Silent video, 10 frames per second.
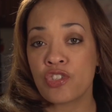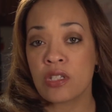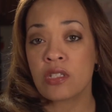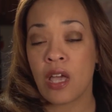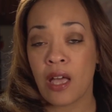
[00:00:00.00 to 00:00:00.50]

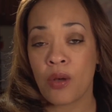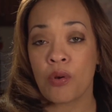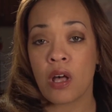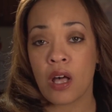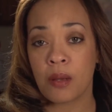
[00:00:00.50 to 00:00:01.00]
just how
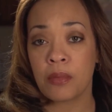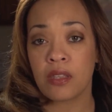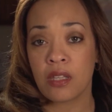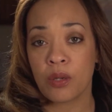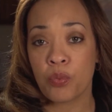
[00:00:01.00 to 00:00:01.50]

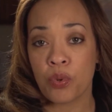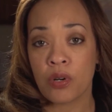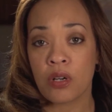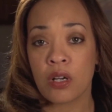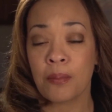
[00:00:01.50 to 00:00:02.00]
common they
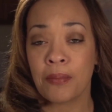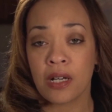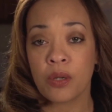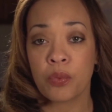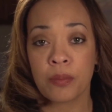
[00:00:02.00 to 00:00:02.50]
were
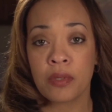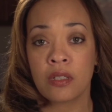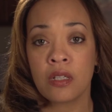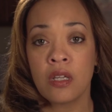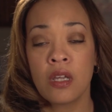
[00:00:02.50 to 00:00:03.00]
among
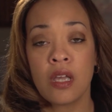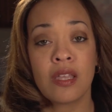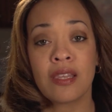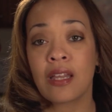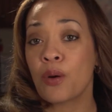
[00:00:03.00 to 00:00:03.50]
women
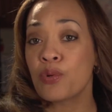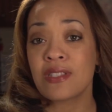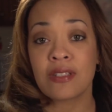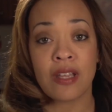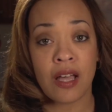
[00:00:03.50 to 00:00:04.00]
and that I was
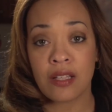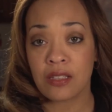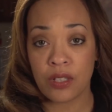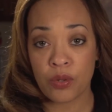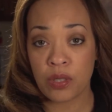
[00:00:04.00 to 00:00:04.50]
not
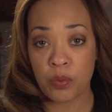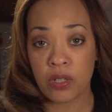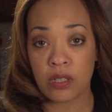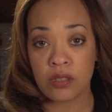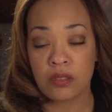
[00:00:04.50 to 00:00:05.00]
the only
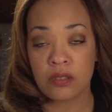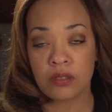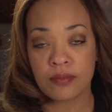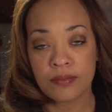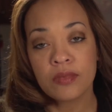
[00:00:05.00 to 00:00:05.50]
one,
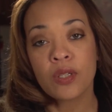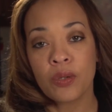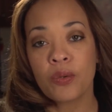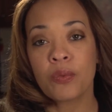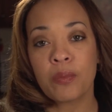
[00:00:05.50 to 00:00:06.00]

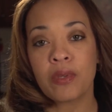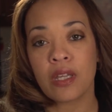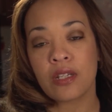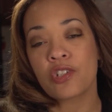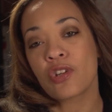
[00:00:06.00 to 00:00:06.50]
we
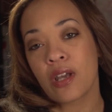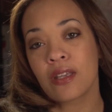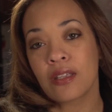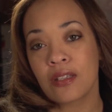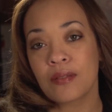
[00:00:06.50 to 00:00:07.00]
began to try
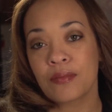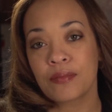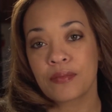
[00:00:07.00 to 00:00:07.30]
again.